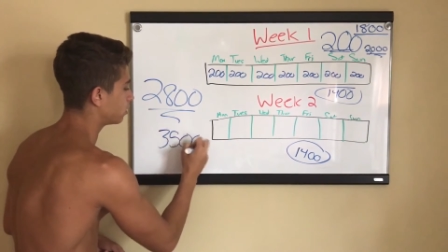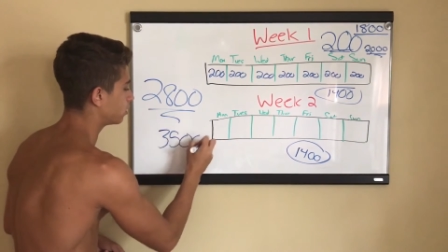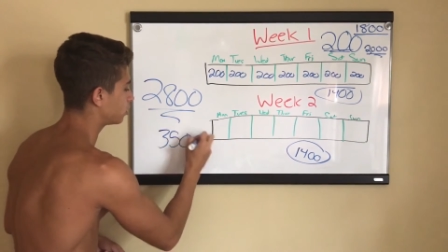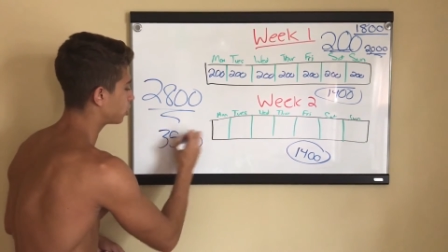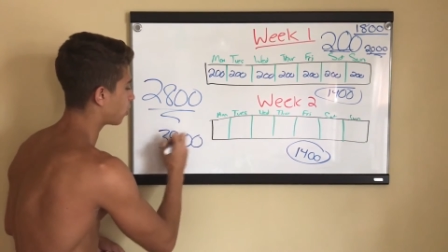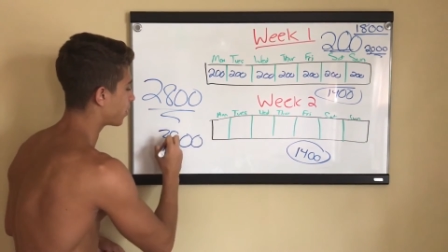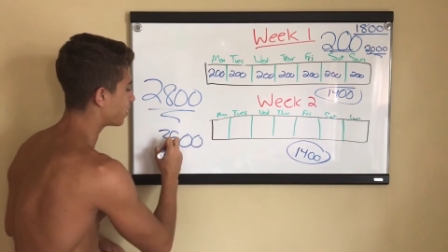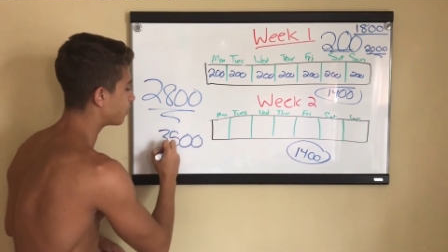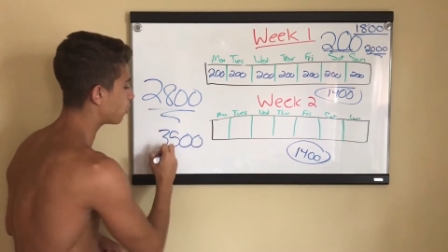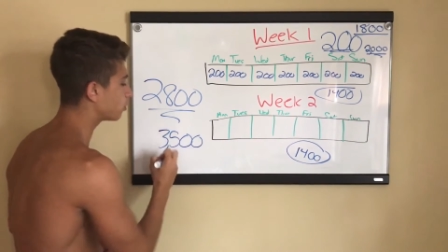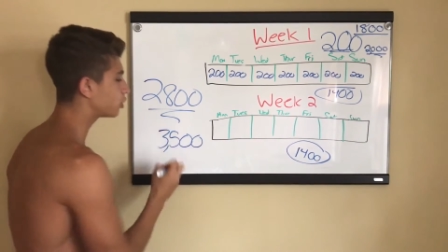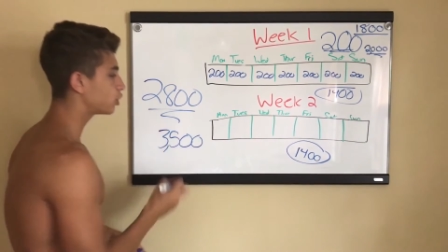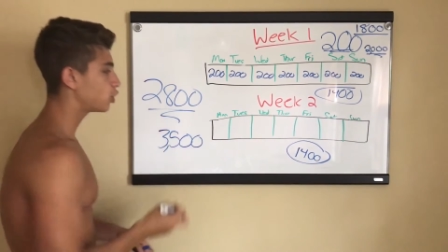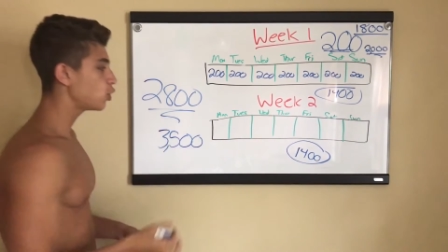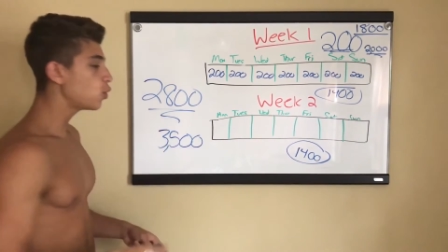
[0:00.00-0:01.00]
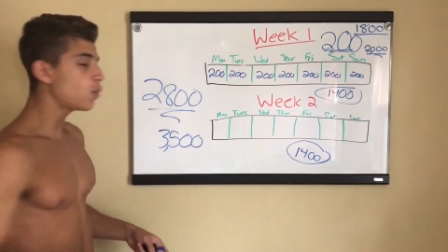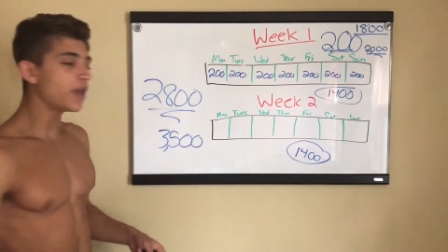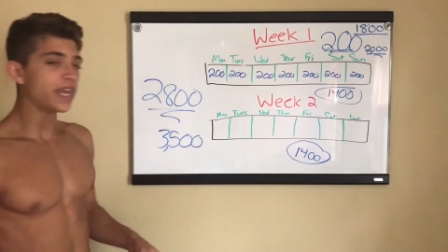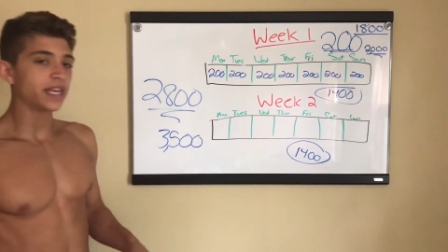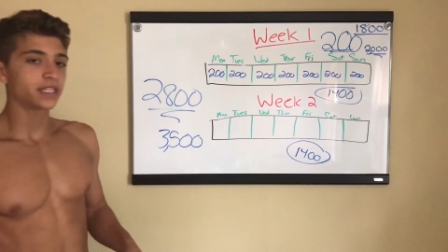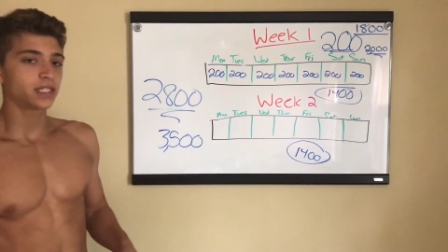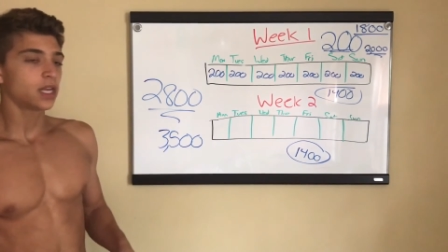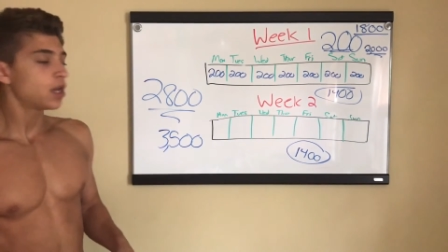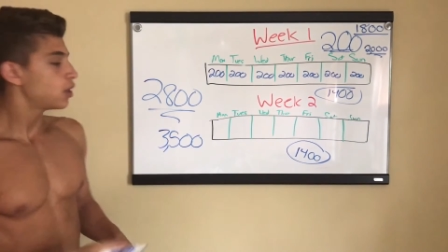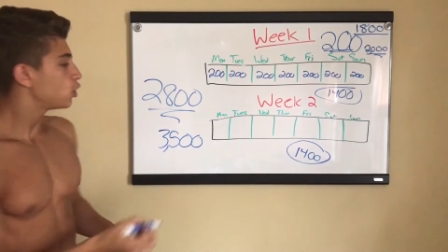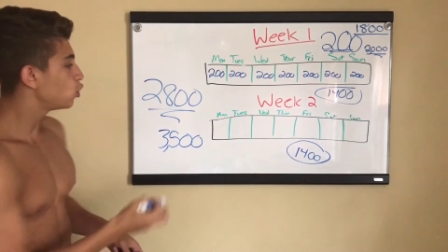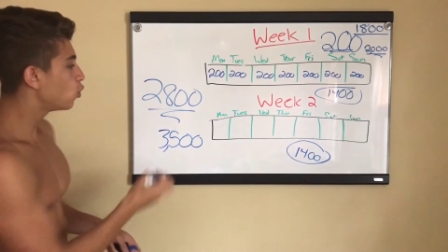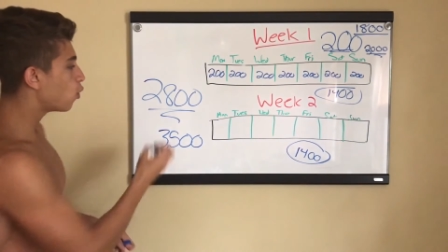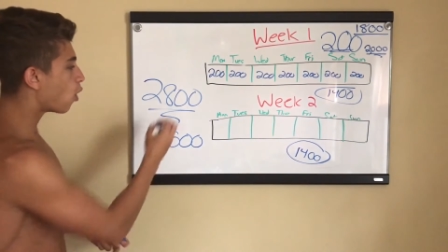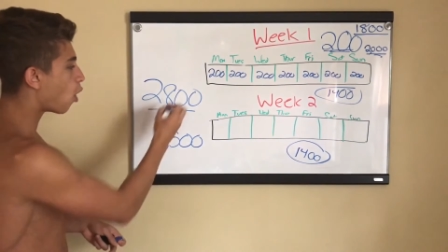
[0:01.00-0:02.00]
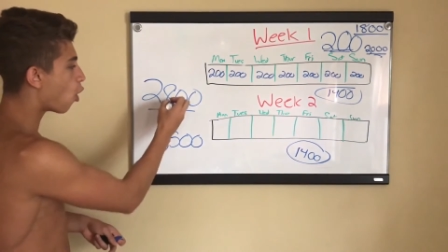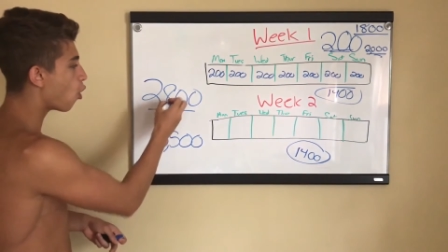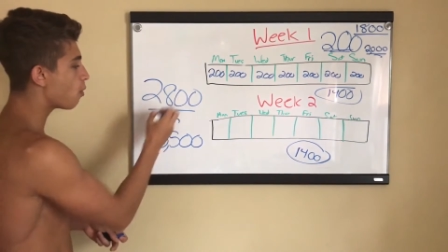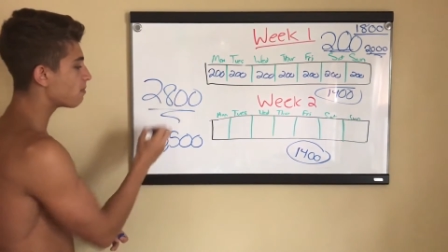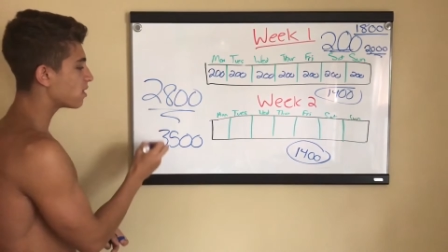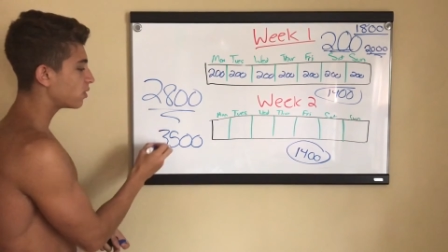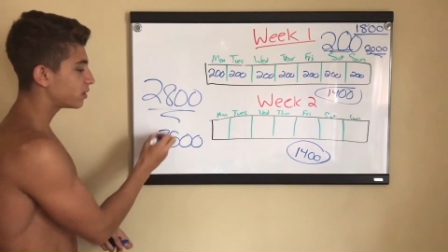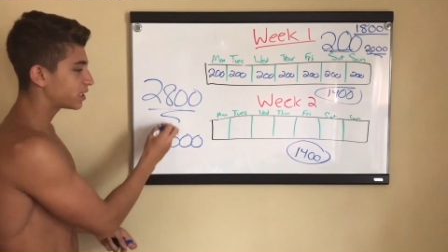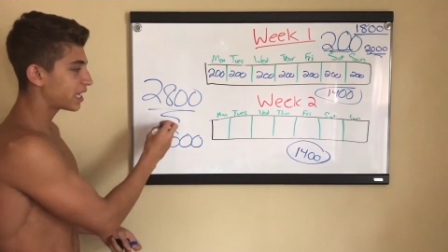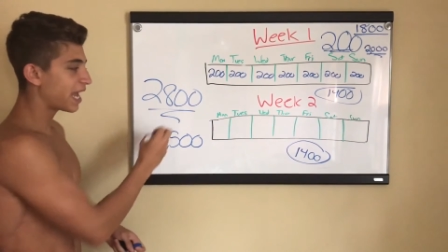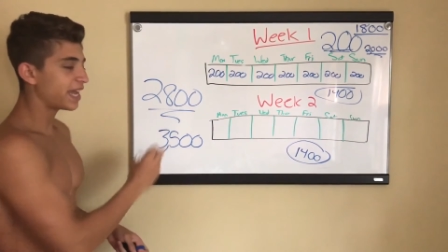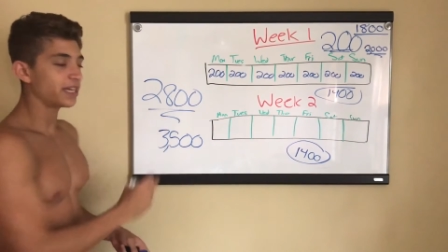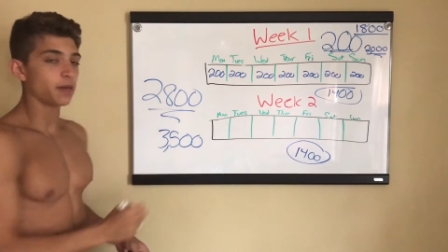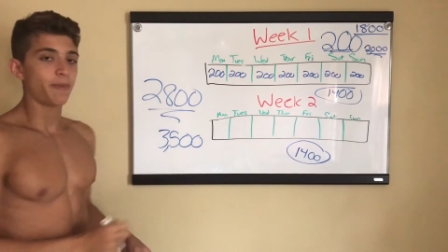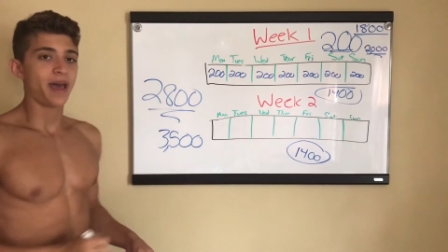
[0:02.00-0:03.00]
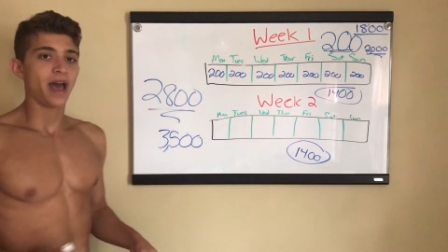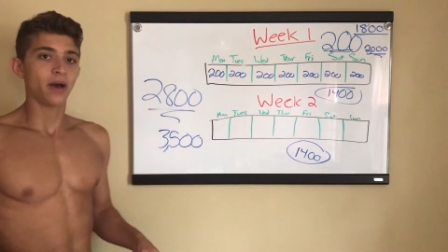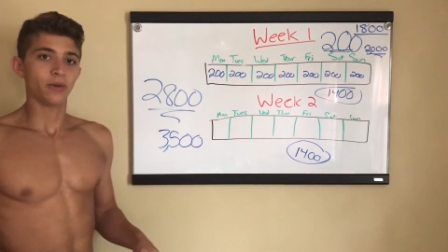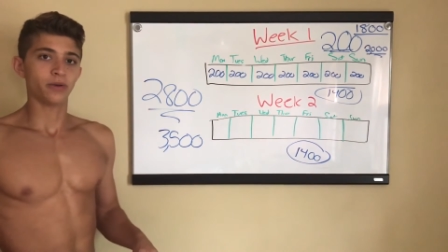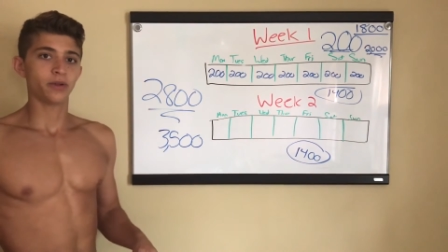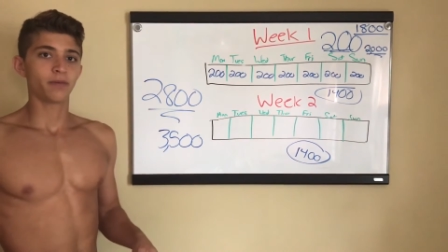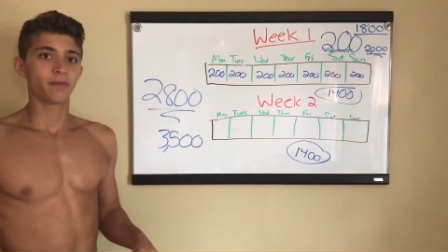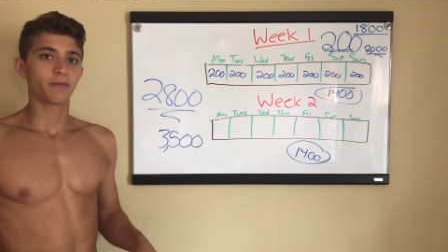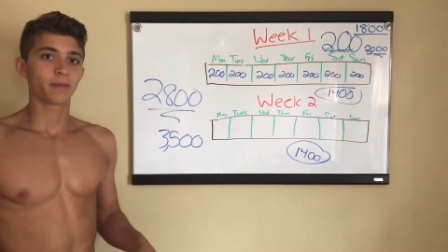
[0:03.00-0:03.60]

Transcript: so in those two weeks, you almost gained a pound,